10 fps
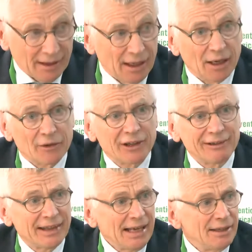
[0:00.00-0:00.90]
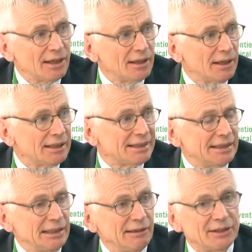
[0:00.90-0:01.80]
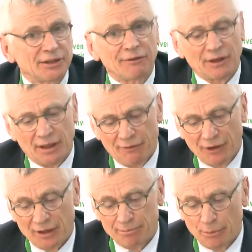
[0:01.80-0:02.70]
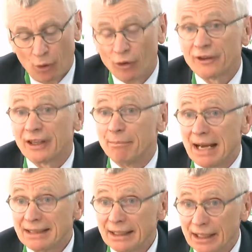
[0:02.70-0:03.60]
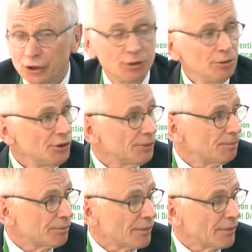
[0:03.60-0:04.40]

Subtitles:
There are then a series of other more thematic issues